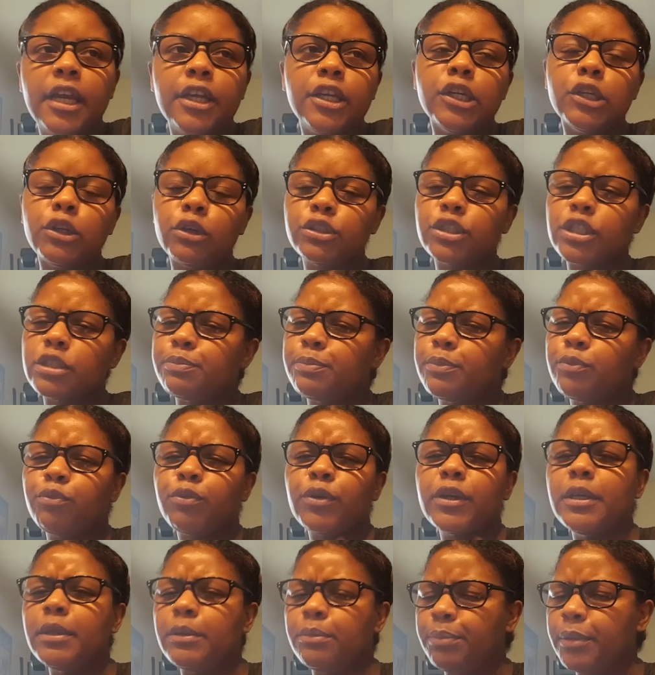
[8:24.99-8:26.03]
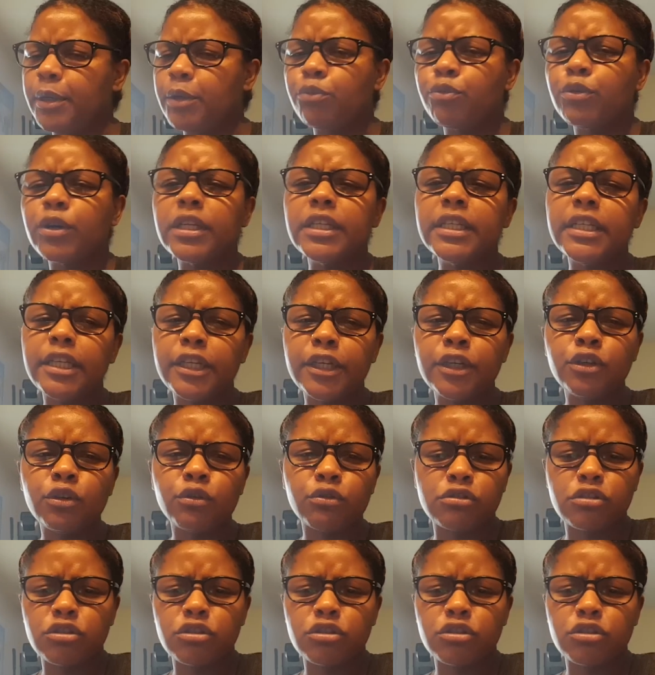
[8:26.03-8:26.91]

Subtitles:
just be really,